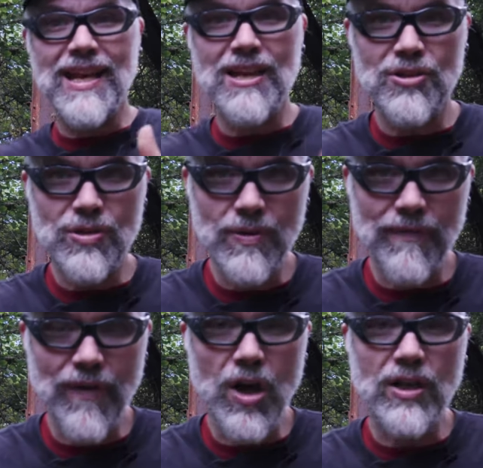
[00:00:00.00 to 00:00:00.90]
into the
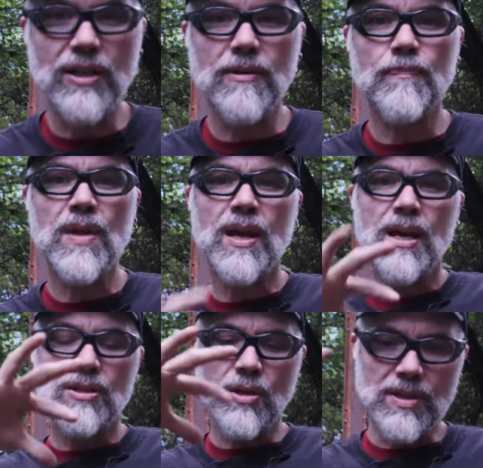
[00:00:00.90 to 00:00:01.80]
volume
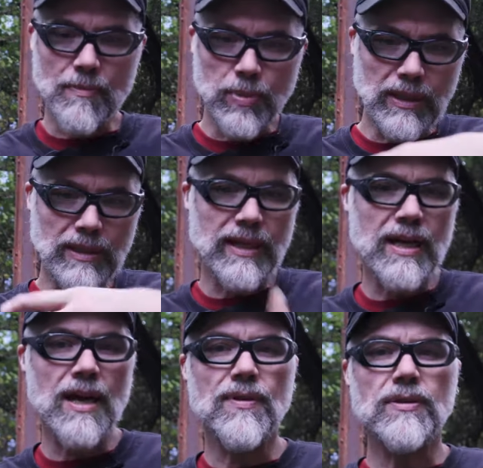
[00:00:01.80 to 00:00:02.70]
so it's completely
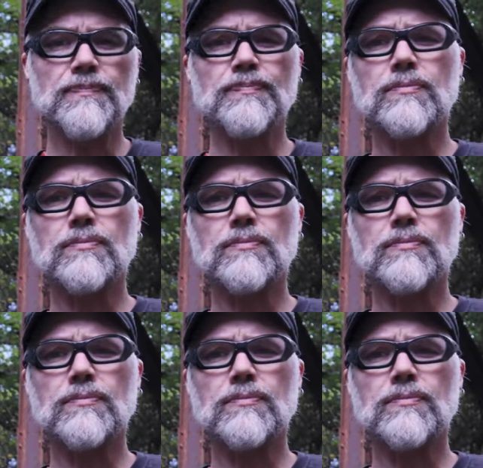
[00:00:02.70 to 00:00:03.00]
covered.